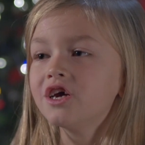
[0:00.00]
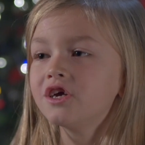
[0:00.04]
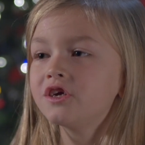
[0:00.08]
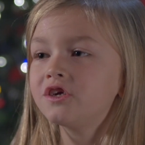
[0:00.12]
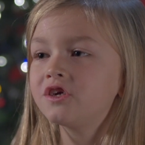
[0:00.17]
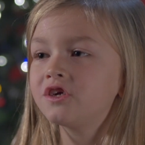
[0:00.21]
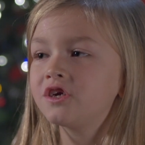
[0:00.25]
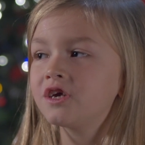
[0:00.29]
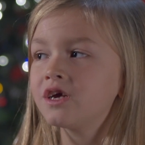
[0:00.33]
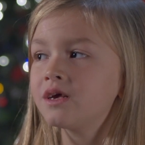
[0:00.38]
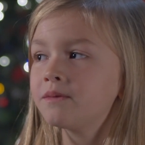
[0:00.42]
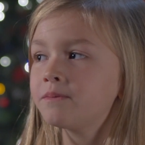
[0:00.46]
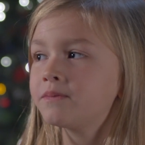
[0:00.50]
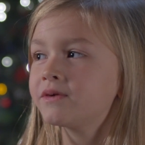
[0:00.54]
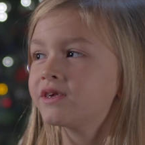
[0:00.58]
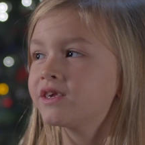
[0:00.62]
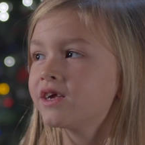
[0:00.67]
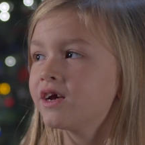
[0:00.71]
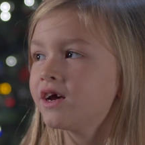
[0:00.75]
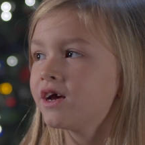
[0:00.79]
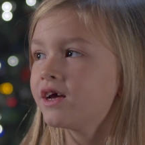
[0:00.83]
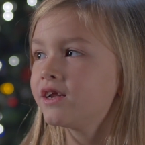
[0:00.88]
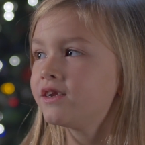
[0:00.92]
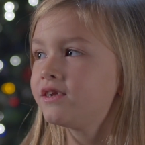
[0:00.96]
sheep,
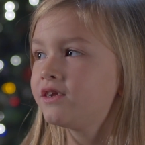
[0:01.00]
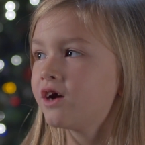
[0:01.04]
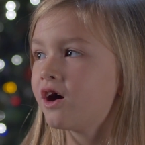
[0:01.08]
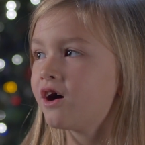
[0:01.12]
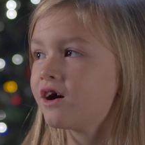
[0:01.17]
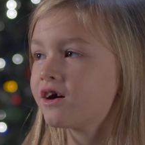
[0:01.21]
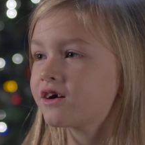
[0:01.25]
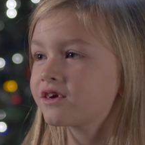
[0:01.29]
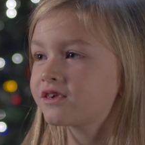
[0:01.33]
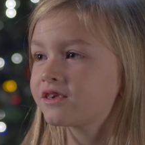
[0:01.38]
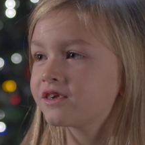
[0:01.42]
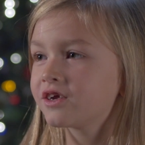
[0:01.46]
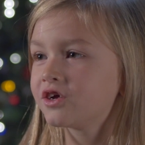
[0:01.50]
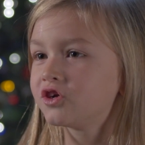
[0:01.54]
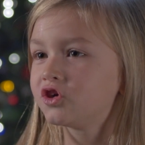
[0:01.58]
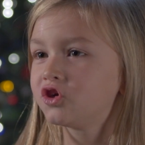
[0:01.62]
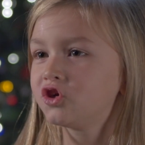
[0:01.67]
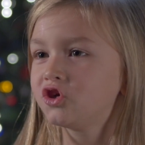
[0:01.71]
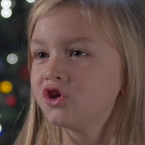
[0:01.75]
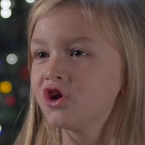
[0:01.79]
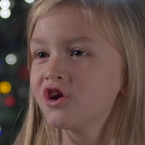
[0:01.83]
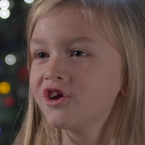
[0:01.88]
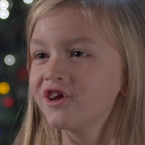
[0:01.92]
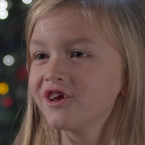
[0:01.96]
ducks, and
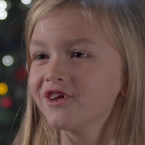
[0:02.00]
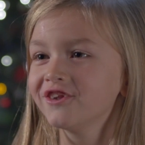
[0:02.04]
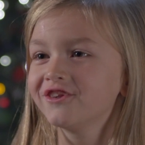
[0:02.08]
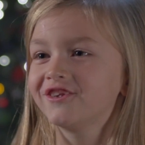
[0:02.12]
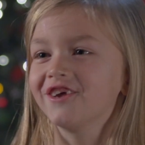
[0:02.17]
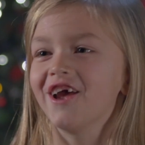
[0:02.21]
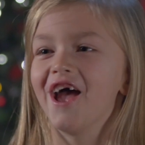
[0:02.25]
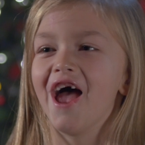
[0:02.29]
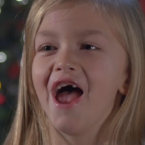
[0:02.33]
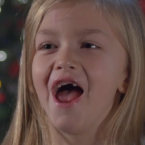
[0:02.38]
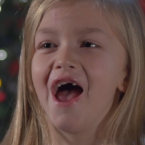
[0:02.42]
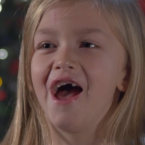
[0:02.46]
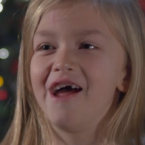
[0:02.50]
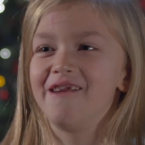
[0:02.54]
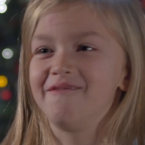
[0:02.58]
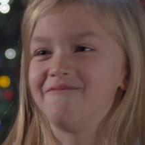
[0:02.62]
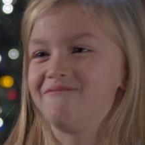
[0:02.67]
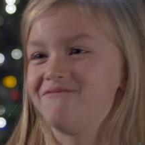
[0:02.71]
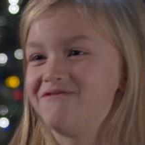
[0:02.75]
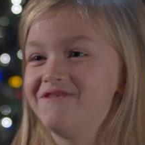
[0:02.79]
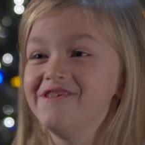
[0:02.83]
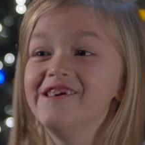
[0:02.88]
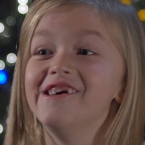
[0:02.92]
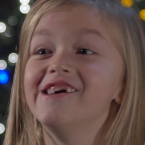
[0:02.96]
chickens,
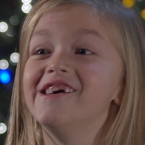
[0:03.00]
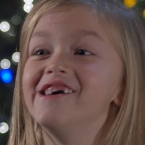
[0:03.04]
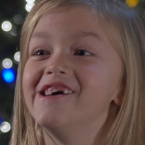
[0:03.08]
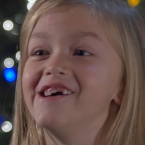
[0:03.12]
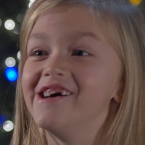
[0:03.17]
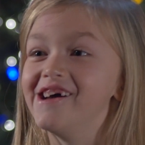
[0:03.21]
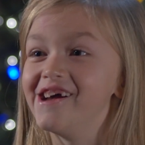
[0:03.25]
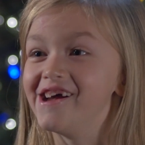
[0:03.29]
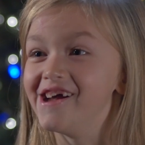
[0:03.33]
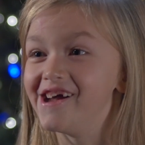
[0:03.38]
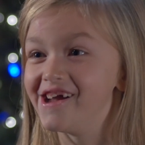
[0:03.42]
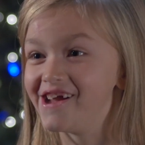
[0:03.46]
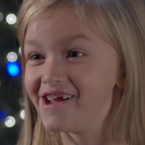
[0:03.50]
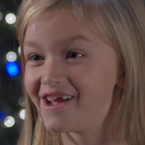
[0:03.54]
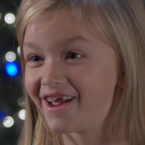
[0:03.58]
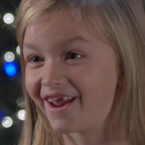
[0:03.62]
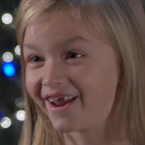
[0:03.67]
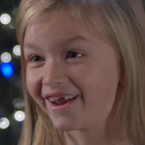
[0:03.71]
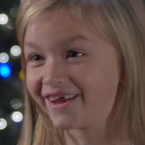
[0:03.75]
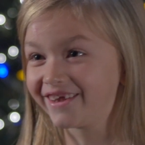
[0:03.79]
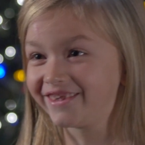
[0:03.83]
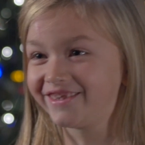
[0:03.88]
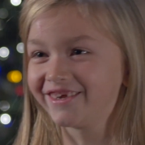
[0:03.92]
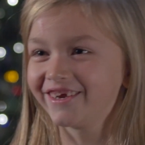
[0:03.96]
and
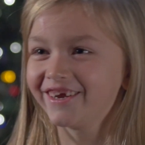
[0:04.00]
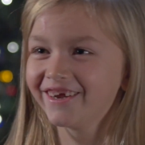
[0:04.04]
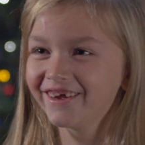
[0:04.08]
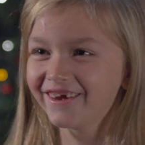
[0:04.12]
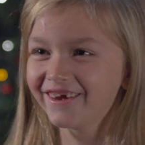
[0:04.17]
pigs.